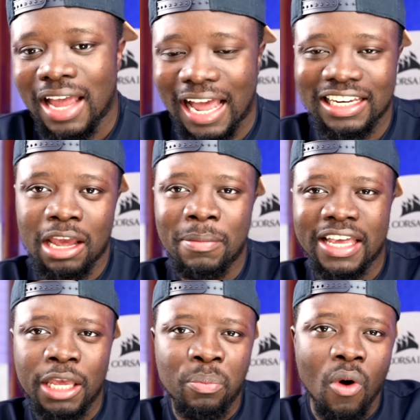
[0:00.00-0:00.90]
Ade be
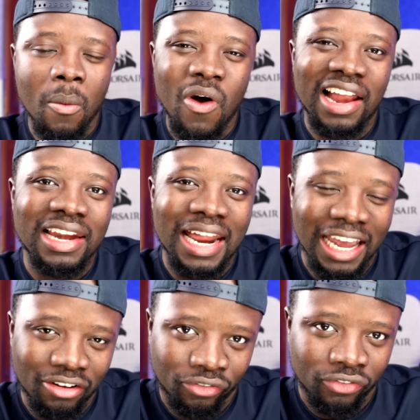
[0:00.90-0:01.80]
keep o mo
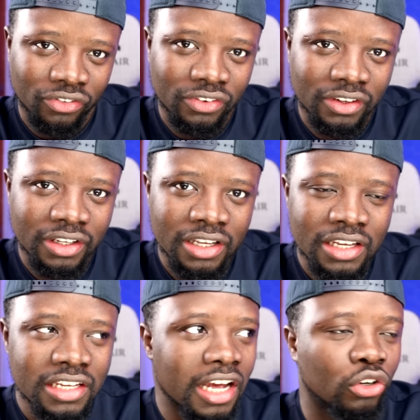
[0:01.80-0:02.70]
alive.
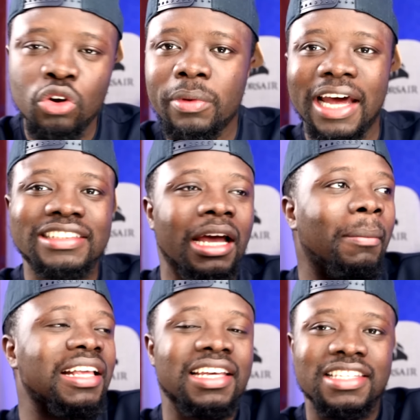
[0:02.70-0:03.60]
Ya dum light a
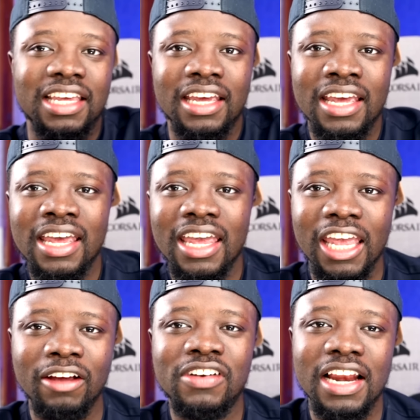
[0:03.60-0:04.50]
match say
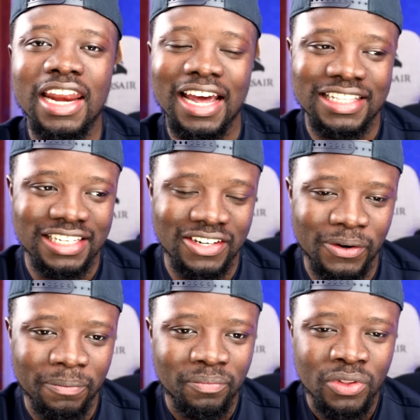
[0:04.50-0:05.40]
if the light
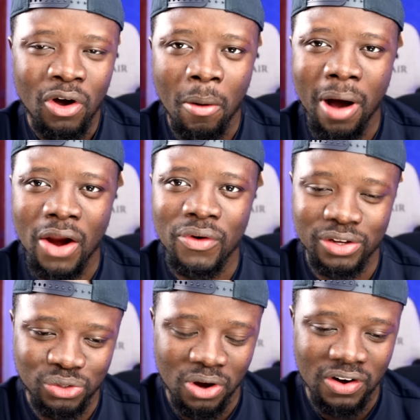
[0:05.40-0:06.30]
no o man
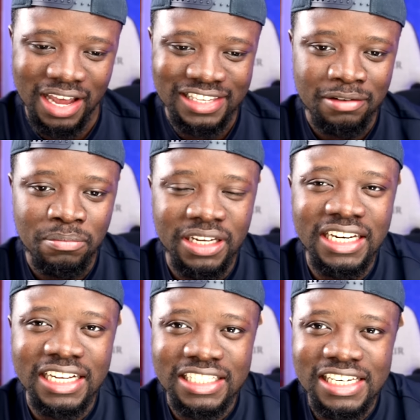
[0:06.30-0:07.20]
restore as
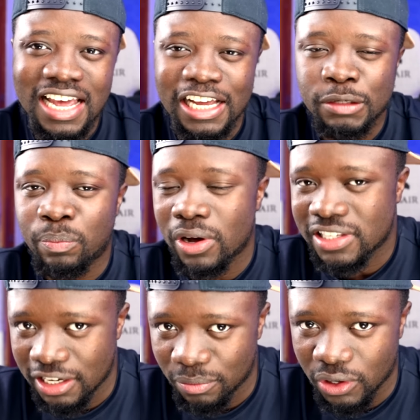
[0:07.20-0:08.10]
immediately as
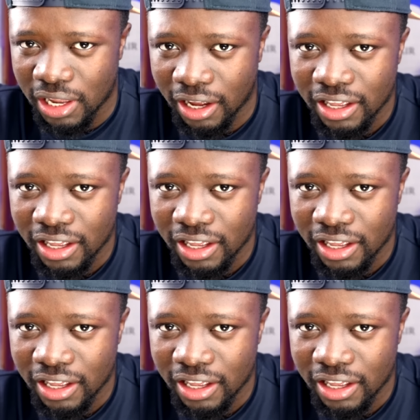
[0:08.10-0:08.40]
possible.